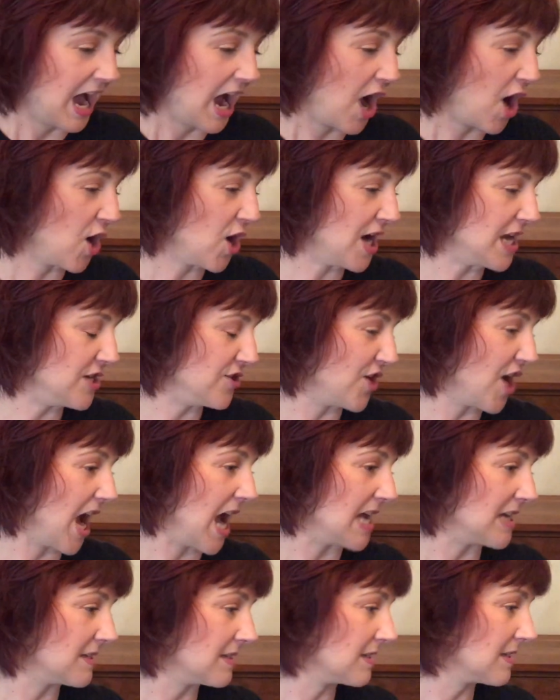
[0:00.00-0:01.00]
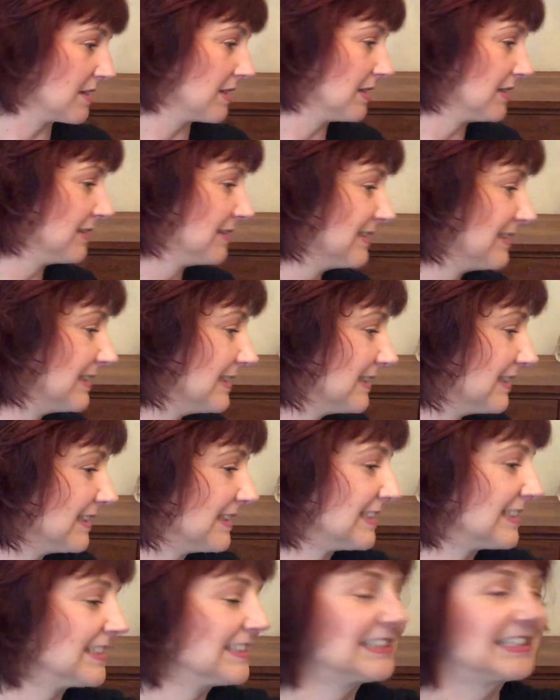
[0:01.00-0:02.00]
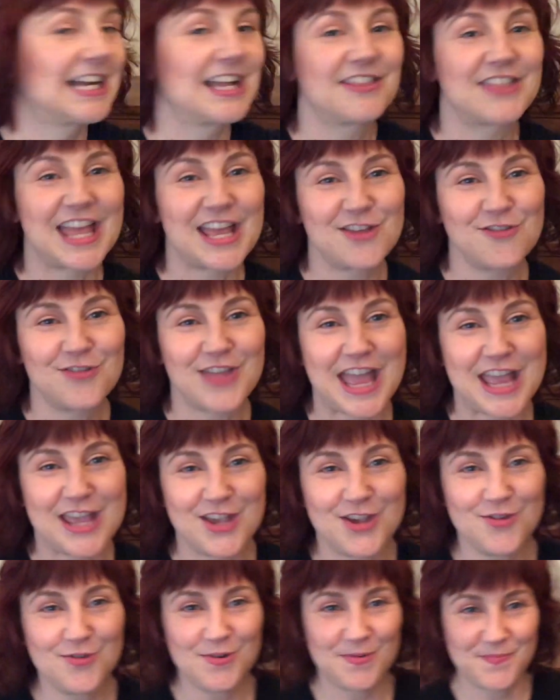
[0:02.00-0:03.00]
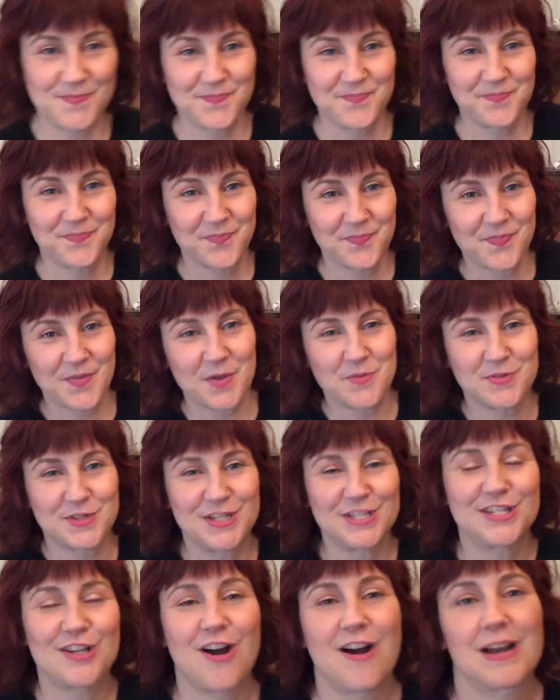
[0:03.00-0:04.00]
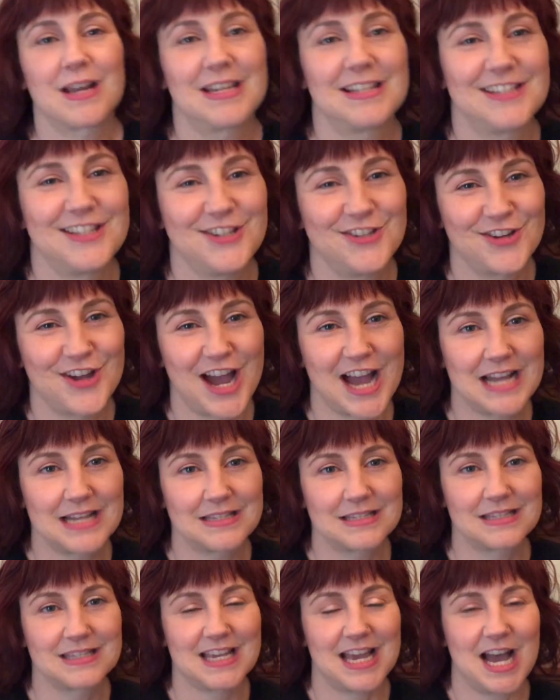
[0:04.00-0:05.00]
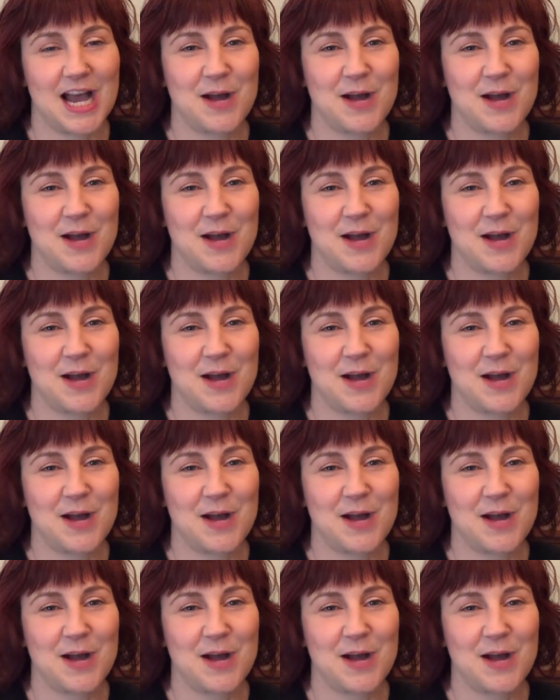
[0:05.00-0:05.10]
All right, you guys. Thank you, thank you. It was good talking to you guys.